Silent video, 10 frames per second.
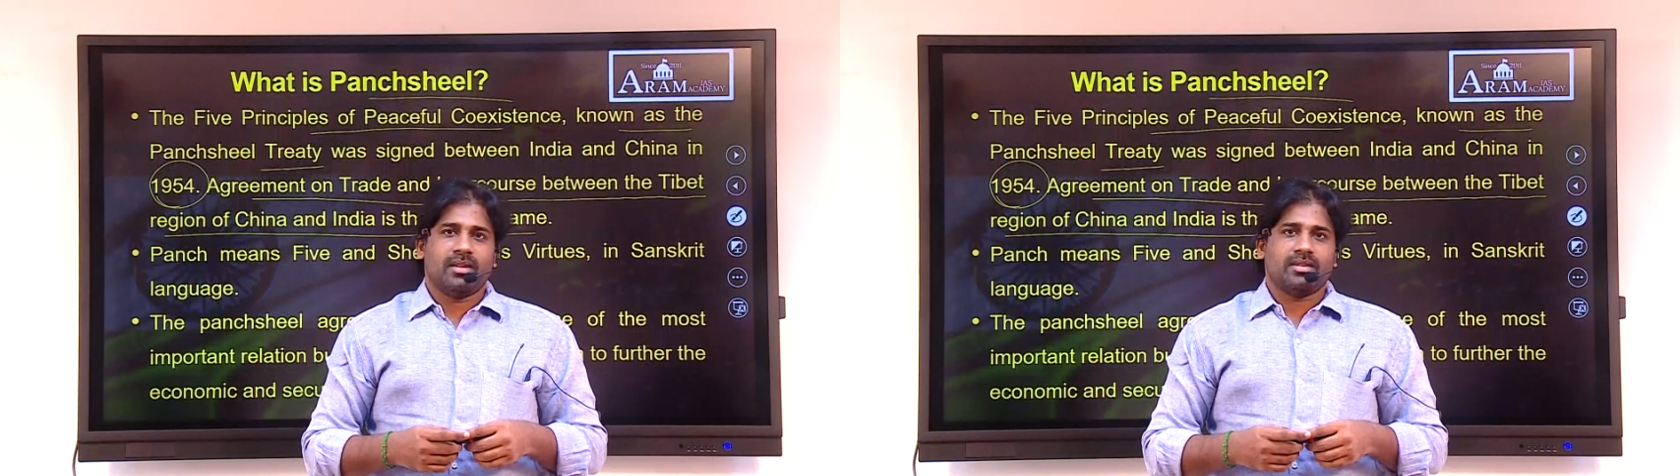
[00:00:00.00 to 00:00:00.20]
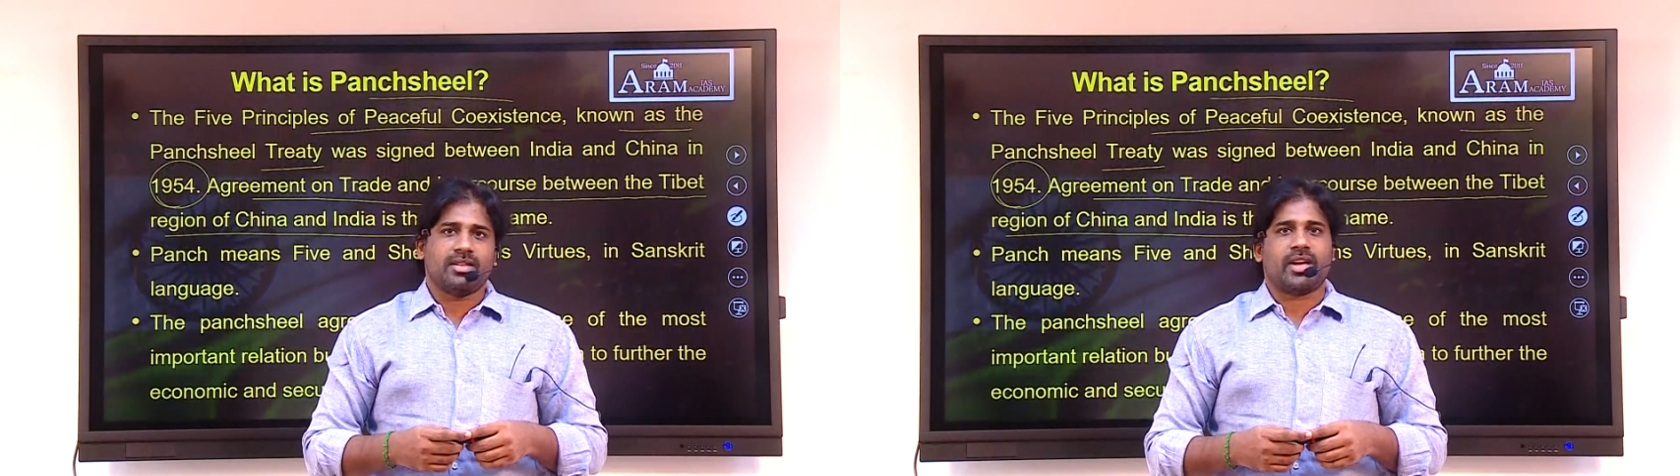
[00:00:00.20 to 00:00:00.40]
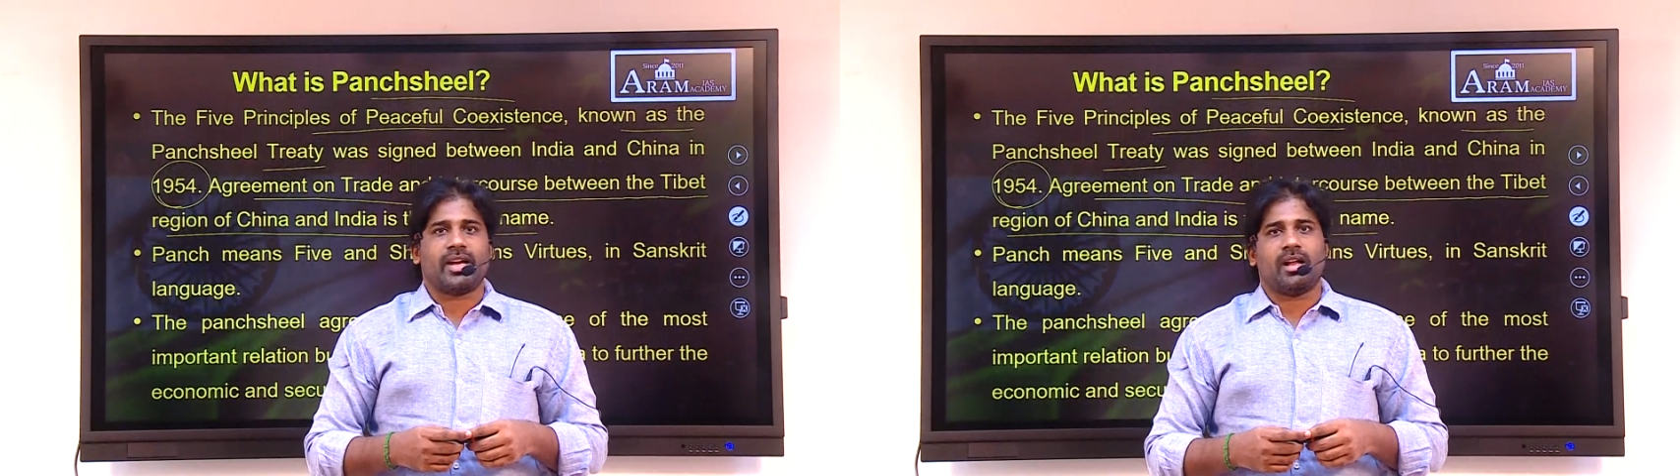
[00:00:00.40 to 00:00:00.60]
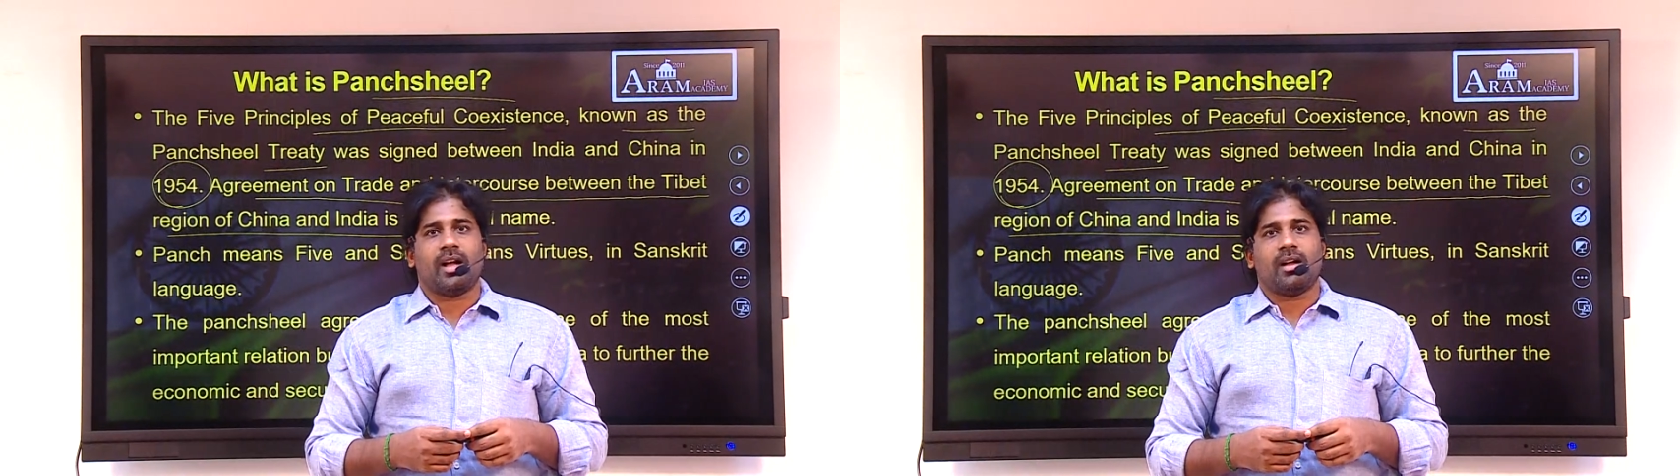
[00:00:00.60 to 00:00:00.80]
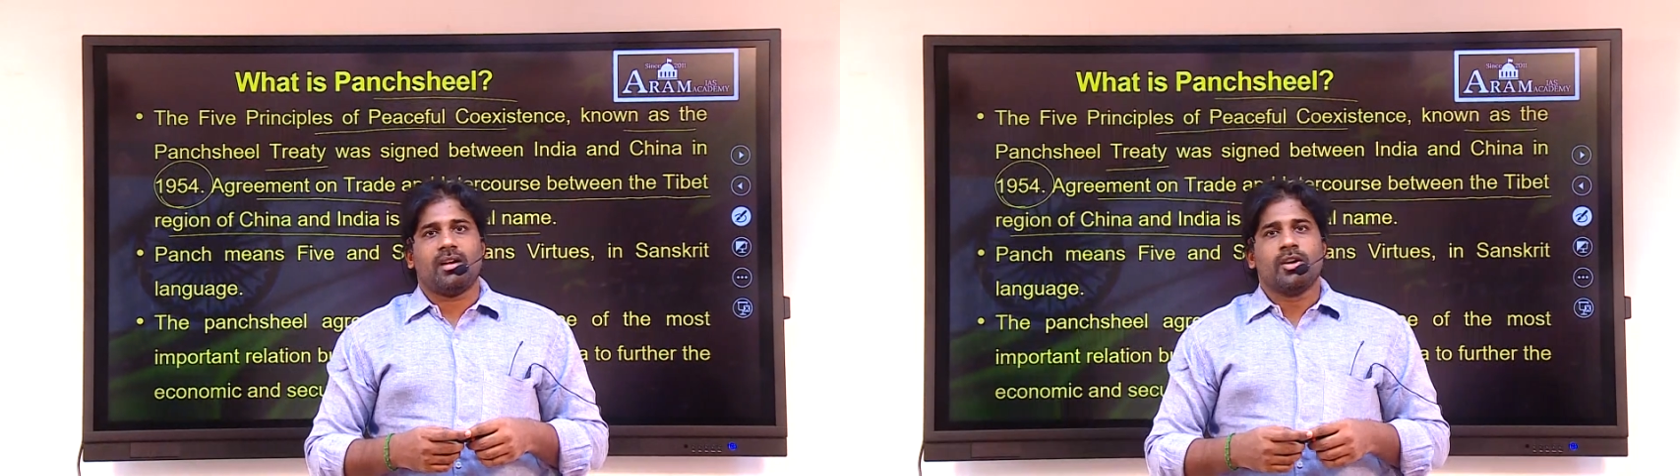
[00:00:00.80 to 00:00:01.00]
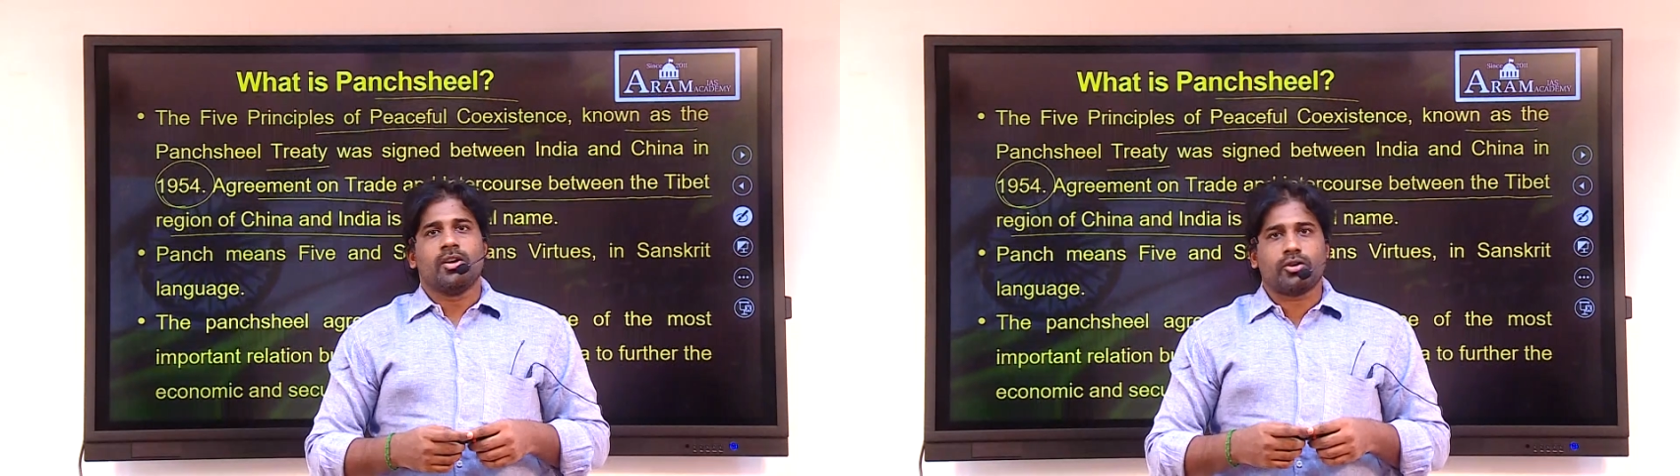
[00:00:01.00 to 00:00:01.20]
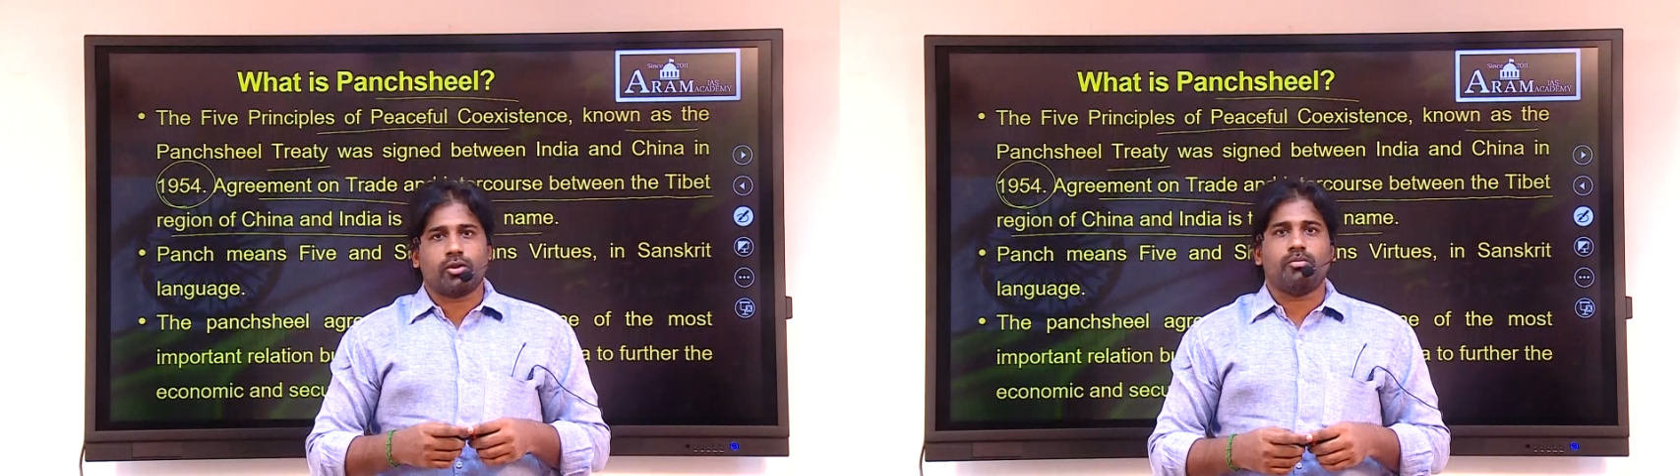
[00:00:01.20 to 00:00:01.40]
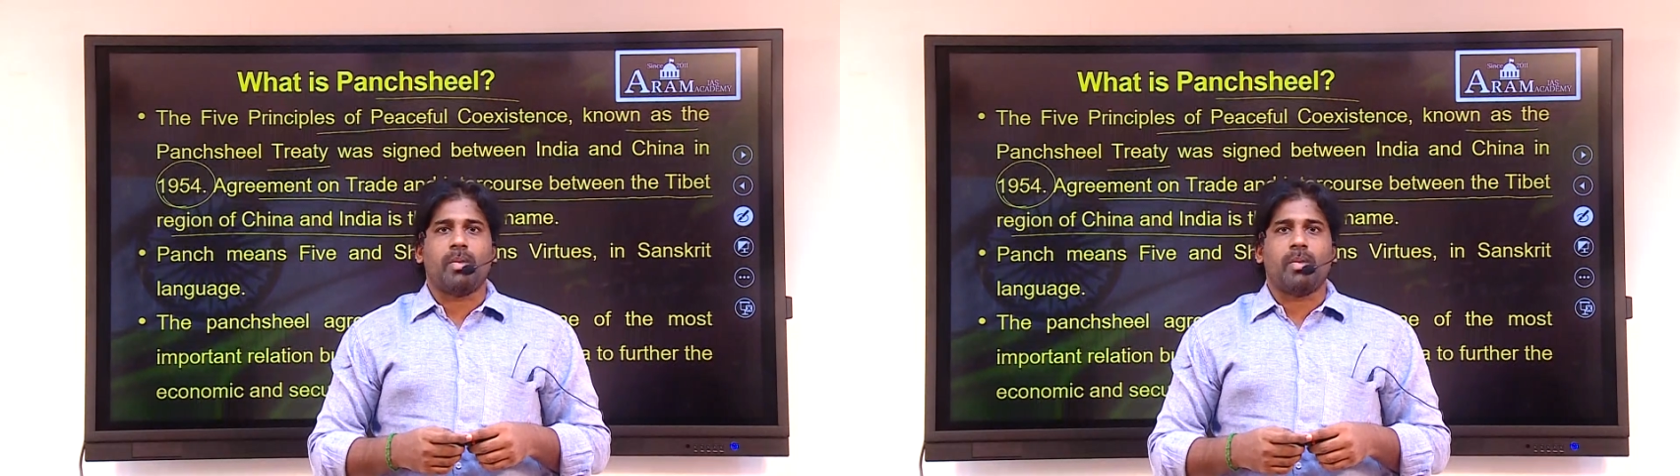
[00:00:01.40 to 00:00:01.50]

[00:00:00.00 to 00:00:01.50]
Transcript: the China took